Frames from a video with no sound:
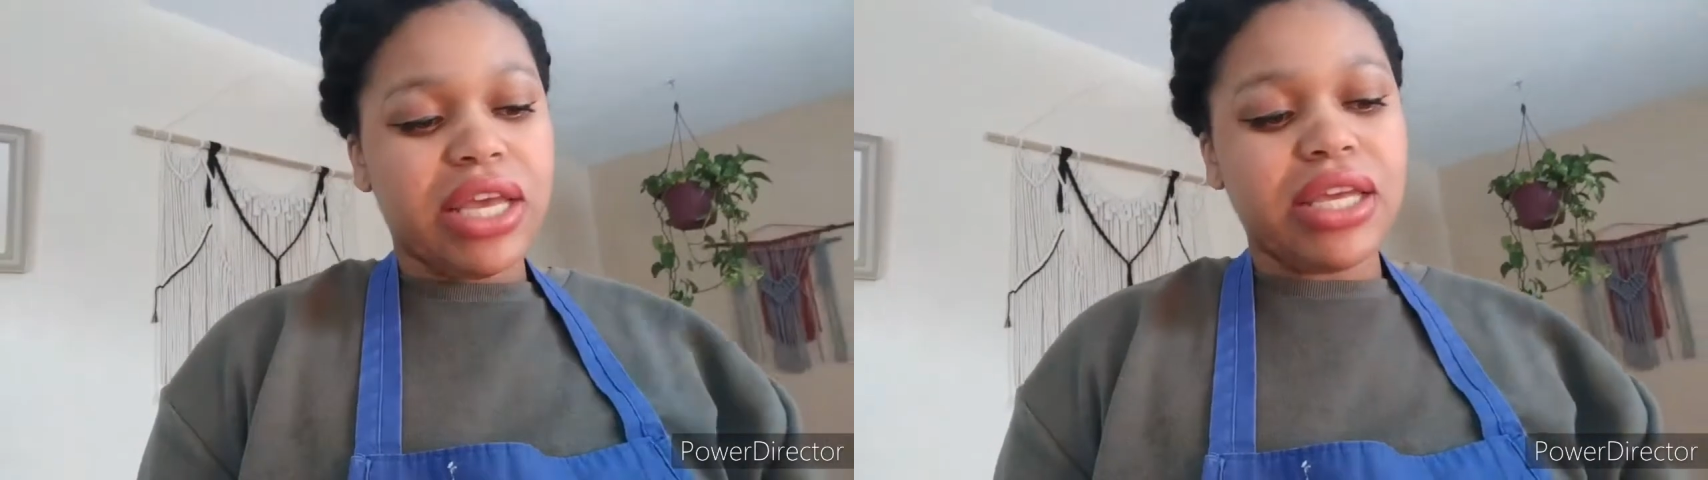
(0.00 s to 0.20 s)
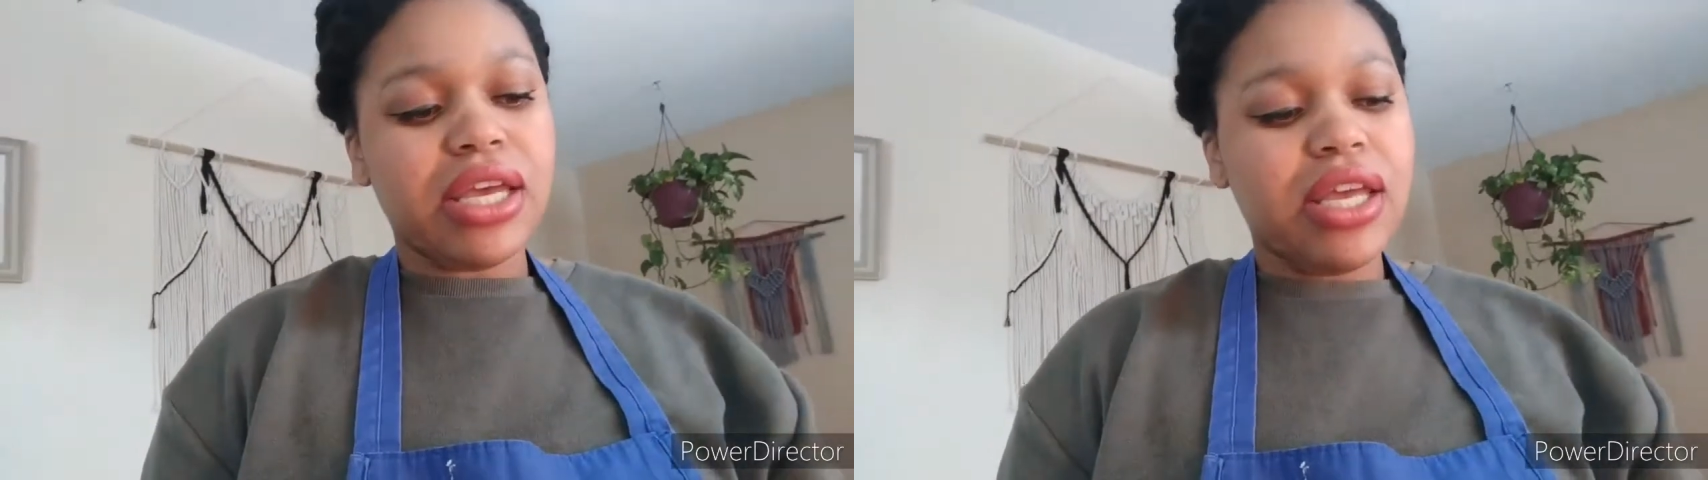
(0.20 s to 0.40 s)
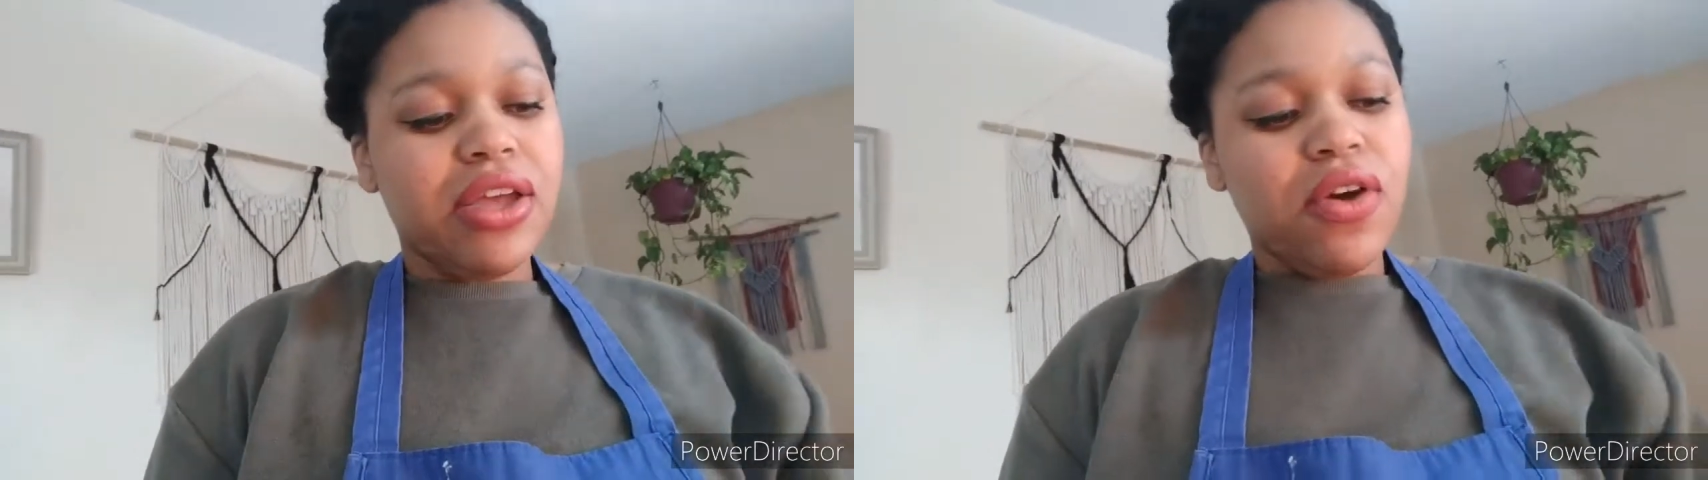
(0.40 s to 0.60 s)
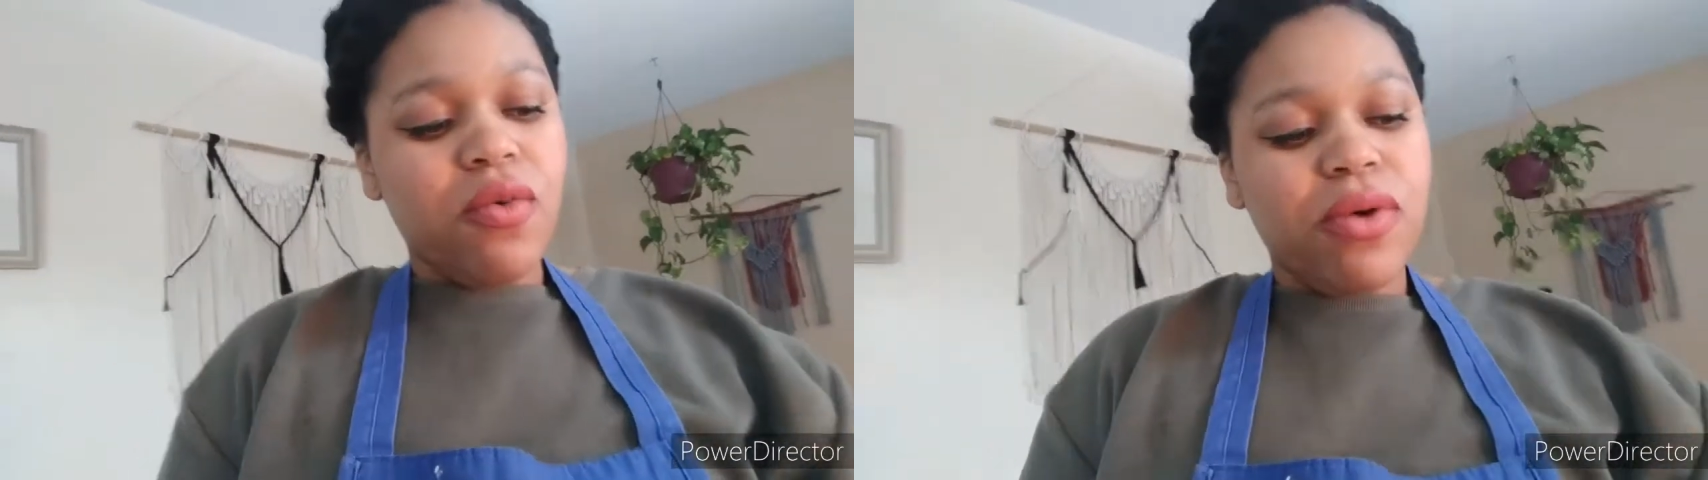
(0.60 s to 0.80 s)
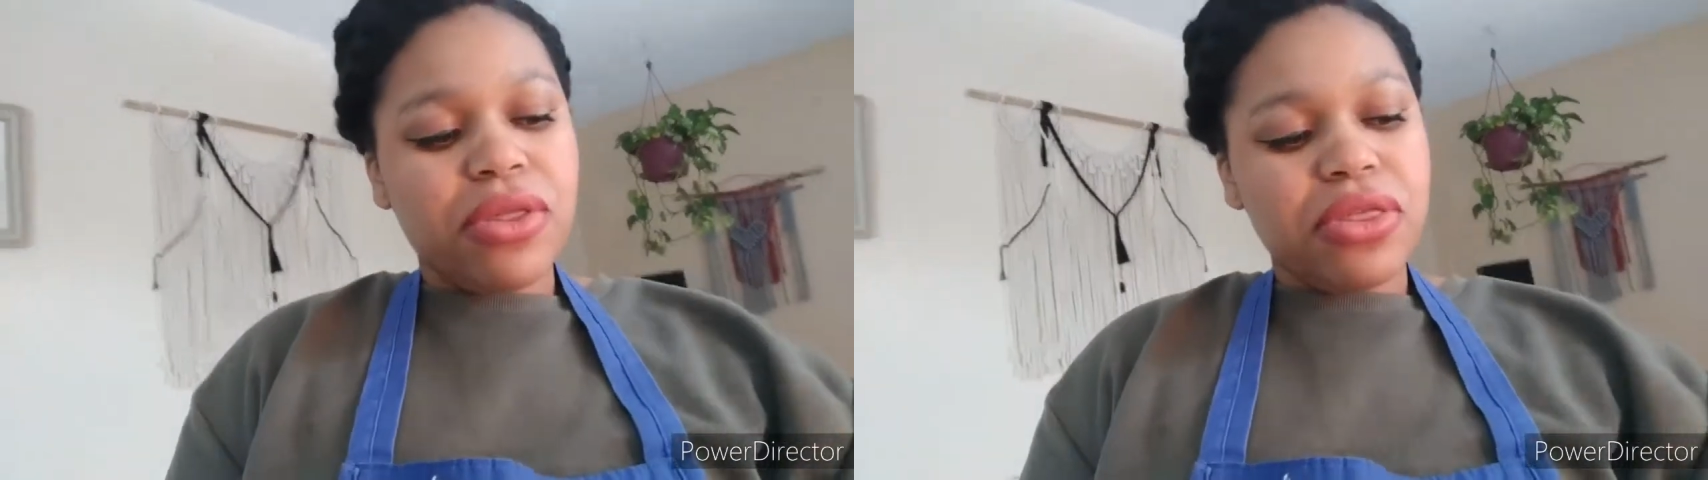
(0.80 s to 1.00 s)
like
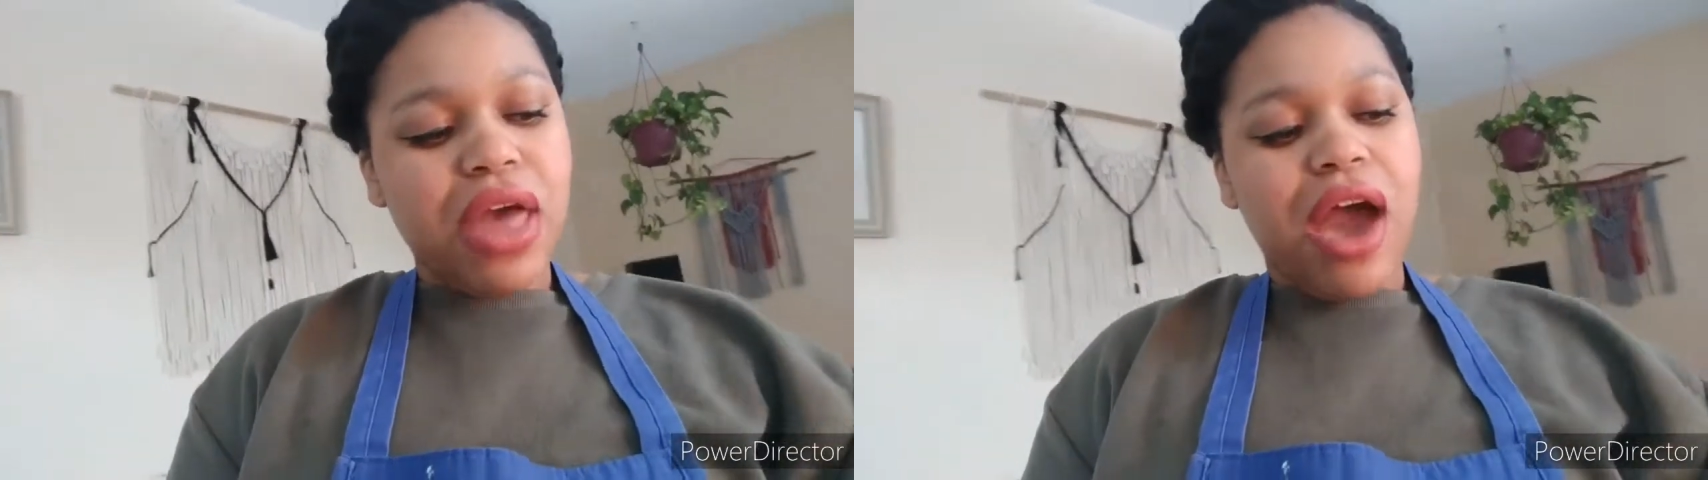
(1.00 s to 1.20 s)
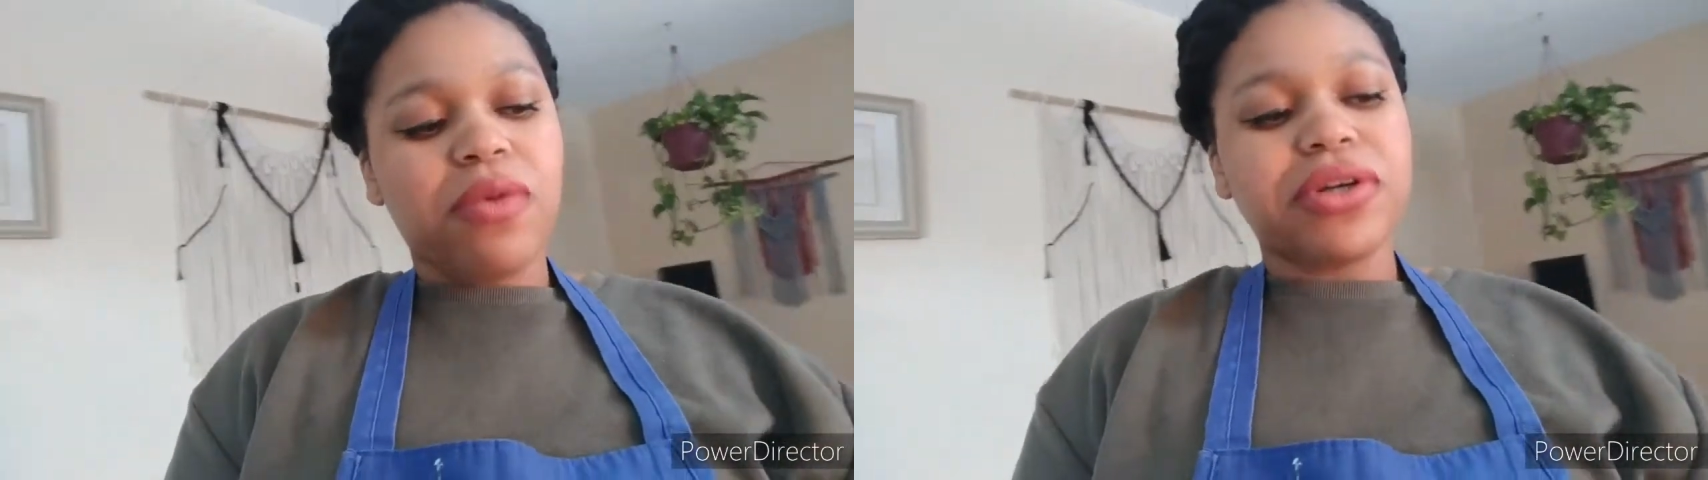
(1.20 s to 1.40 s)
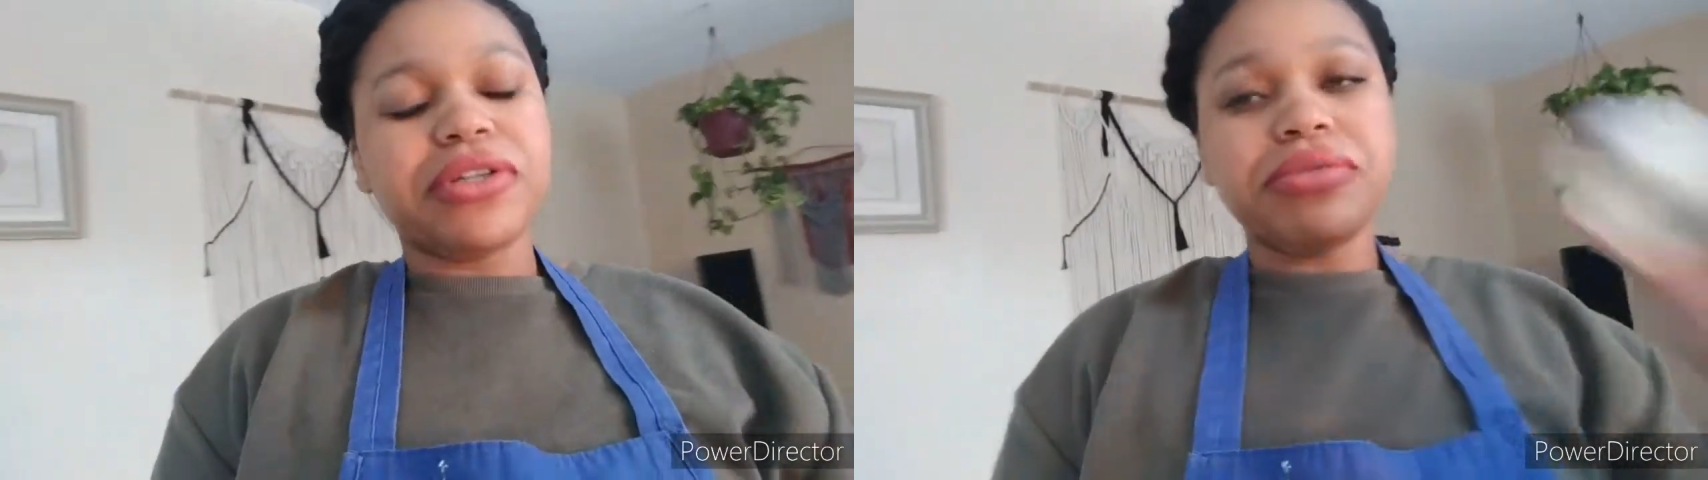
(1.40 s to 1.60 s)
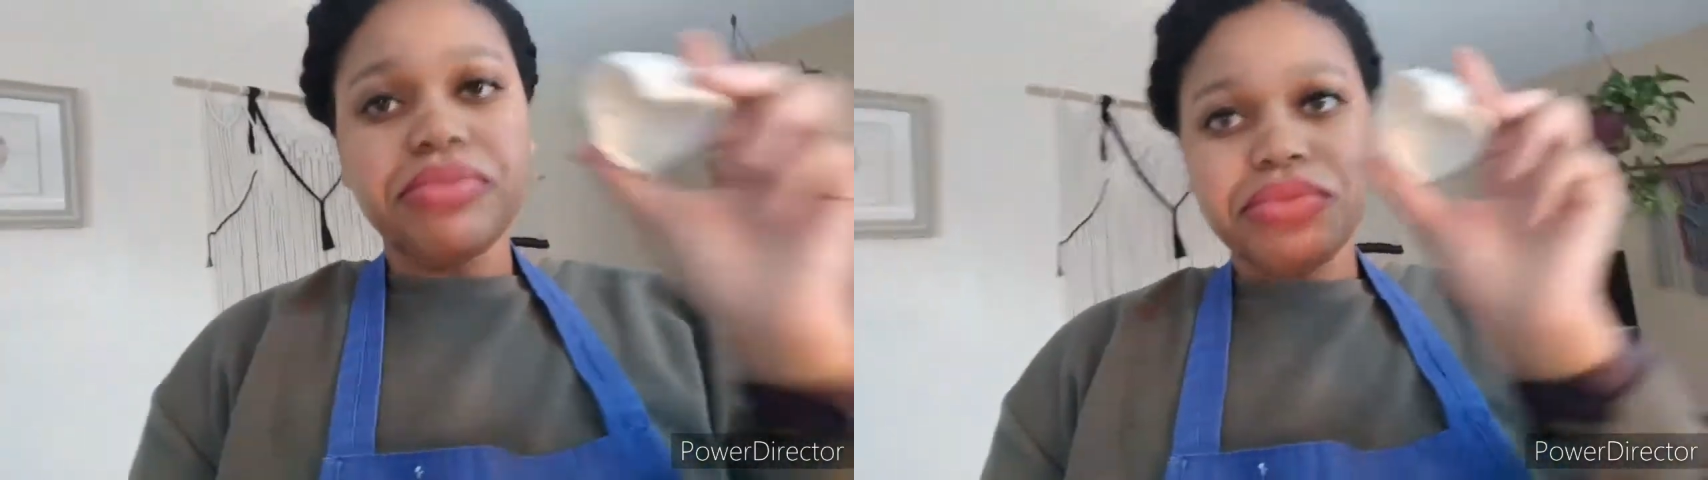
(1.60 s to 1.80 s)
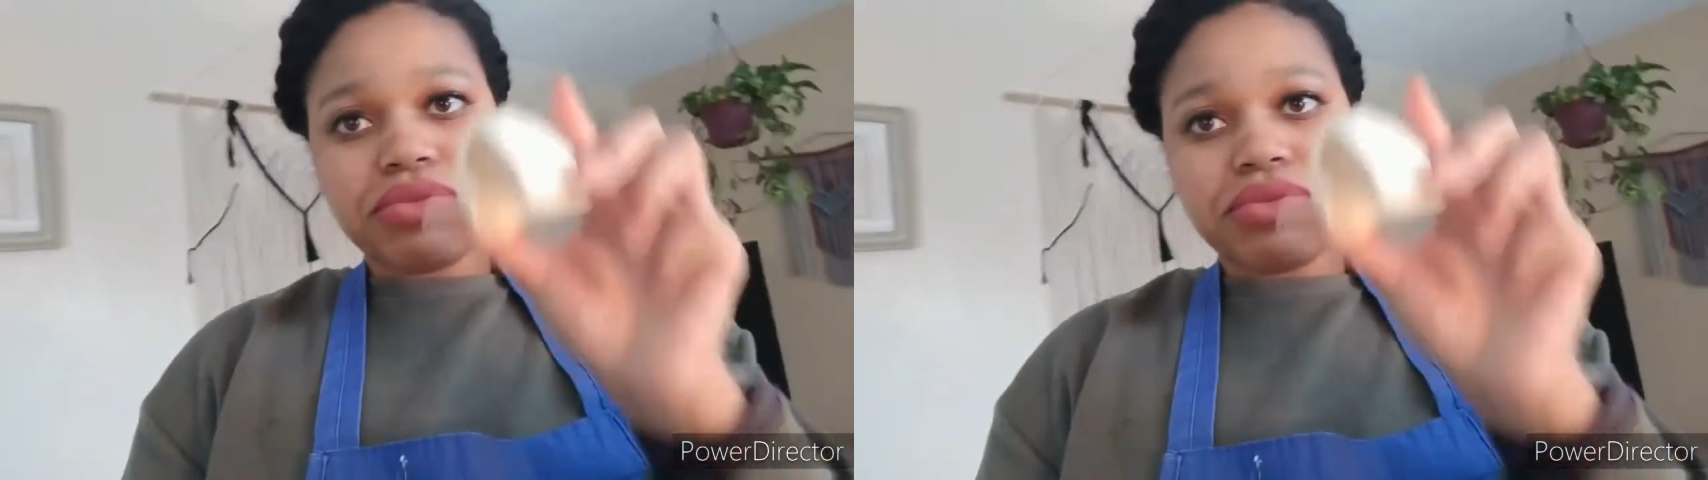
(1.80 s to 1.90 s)
with our